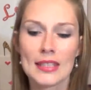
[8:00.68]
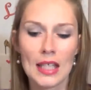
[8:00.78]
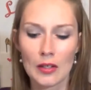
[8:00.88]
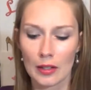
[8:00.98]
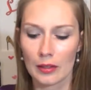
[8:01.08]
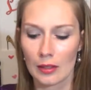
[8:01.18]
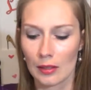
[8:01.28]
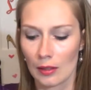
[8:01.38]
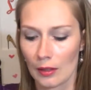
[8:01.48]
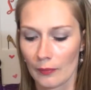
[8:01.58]
out on
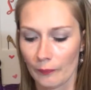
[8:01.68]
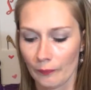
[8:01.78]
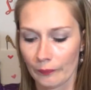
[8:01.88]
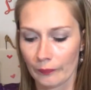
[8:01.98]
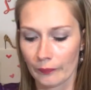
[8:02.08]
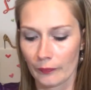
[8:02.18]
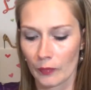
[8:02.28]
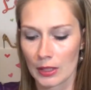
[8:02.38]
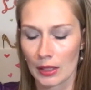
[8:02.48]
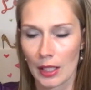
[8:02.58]
the,
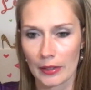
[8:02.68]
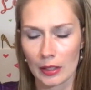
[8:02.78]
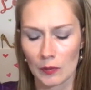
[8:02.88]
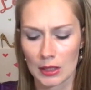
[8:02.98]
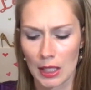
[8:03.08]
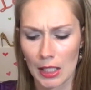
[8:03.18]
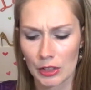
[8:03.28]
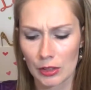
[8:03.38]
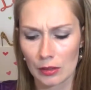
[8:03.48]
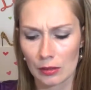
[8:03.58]
was it, I think it was last
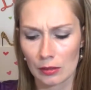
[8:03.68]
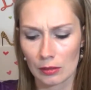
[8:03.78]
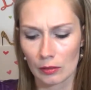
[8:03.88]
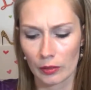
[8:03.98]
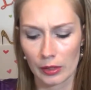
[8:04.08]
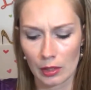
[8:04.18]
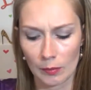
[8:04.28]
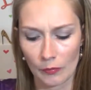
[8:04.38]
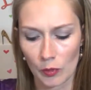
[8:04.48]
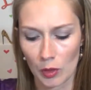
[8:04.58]
year, or the year
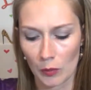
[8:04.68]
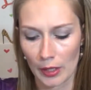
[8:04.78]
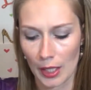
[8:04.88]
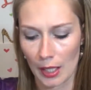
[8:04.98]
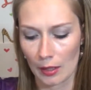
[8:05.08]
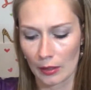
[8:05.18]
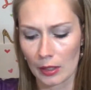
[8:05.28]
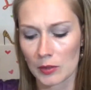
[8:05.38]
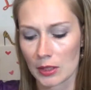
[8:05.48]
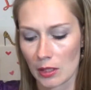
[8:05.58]
before, where they had, I think
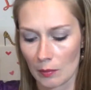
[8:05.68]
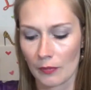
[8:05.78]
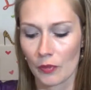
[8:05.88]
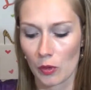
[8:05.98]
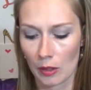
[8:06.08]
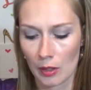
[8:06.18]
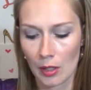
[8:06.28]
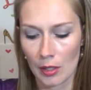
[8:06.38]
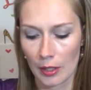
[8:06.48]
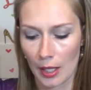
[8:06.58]
it was the year before,
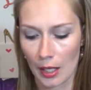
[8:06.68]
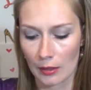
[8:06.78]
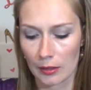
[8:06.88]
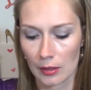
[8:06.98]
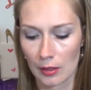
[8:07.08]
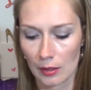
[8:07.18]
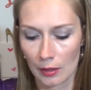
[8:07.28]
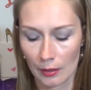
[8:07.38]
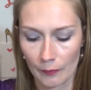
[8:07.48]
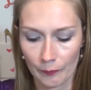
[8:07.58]
they had
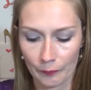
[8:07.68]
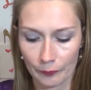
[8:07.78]
the